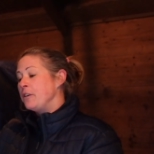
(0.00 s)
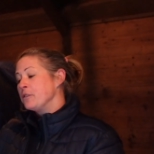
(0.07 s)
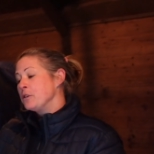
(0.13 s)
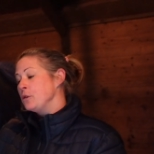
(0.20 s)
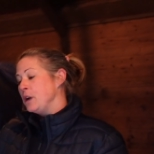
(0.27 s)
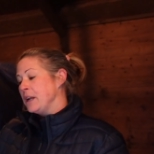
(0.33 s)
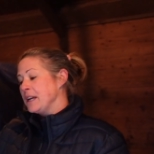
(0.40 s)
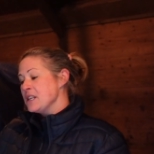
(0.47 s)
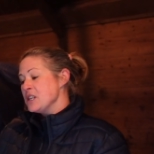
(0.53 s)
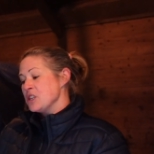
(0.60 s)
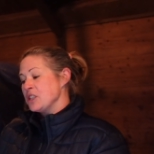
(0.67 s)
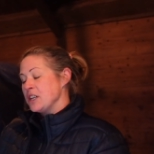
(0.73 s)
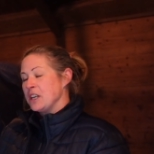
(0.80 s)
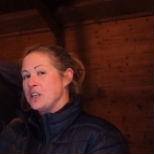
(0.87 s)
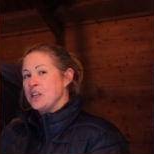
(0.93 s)
cool and
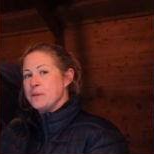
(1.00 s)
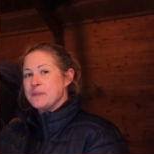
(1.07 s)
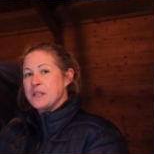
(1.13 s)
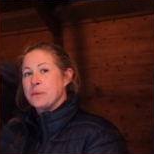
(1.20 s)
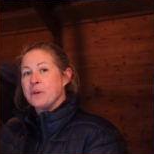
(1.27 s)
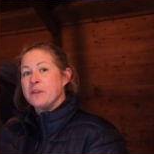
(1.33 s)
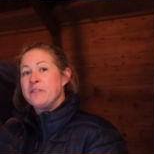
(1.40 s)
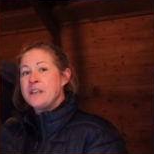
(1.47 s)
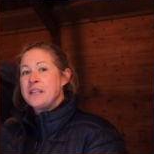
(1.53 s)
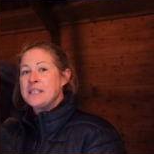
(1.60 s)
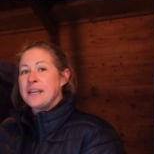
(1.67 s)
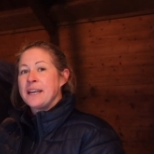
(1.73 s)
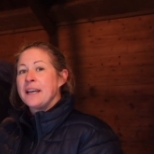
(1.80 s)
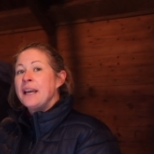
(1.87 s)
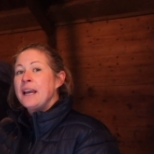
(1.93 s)
conditioning cubes that we're
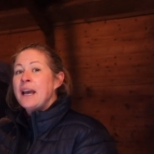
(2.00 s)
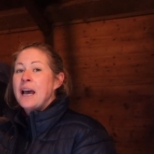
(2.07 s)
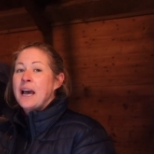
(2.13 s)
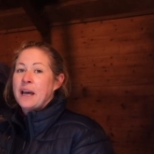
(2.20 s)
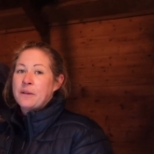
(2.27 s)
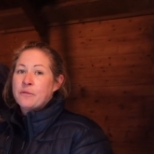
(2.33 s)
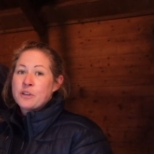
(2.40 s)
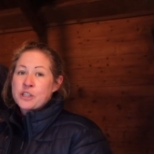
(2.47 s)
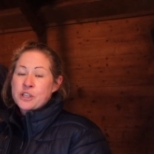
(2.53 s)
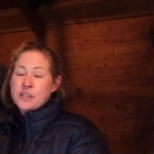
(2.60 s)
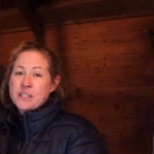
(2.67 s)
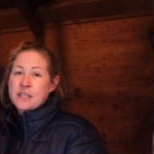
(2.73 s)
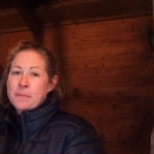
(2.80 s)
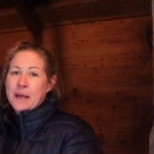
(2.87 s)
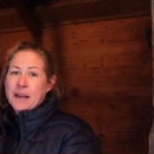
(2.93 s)
feeding and
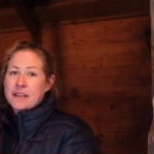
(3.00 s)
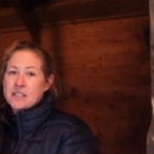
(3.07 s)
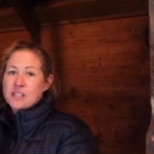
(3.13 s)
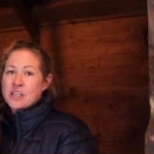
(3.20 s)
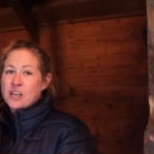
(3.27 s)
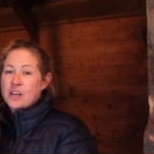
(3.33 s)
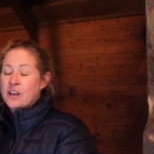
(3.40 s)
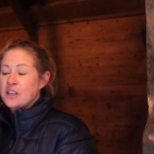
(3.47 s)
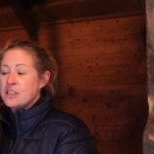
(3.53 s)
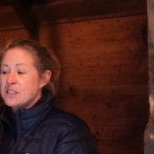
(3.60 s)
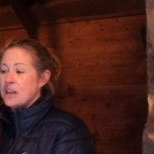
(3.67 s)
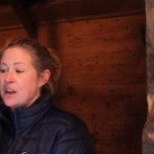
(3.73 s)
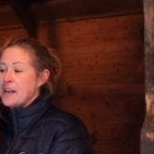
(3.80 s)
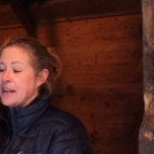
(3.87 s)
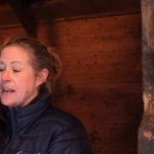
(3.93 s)
reduce the balancer
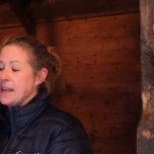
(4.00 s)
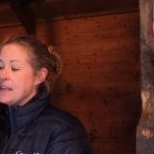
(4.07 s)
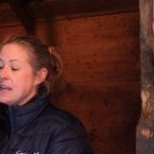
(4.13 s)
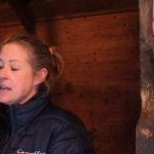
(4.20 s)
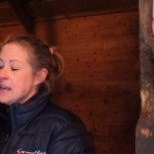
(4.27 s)
slightly.